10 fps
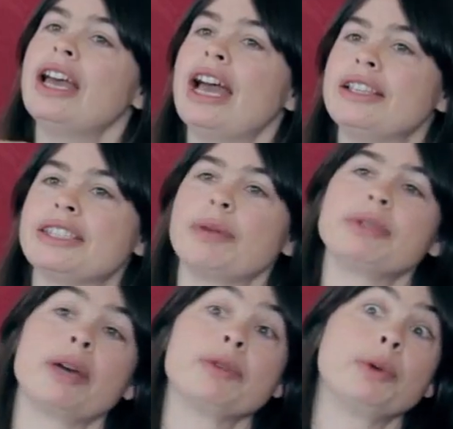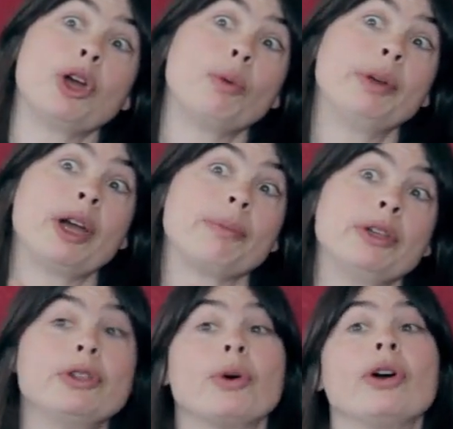And sometimes we open up the
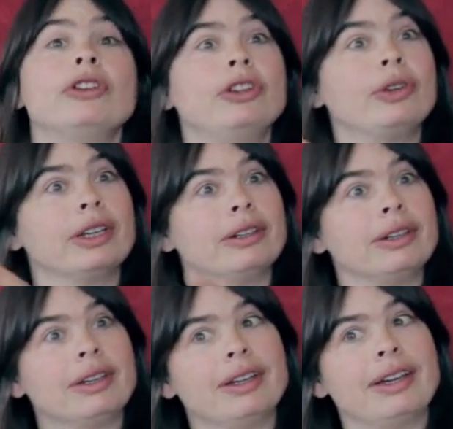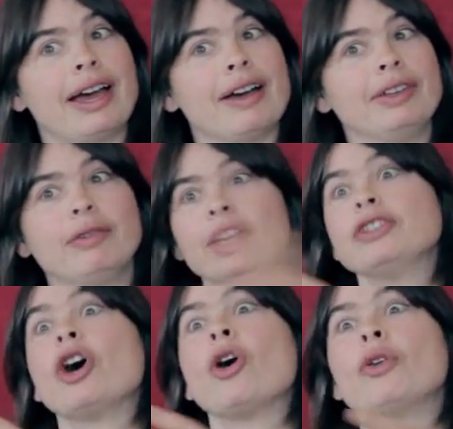door and you can have an event all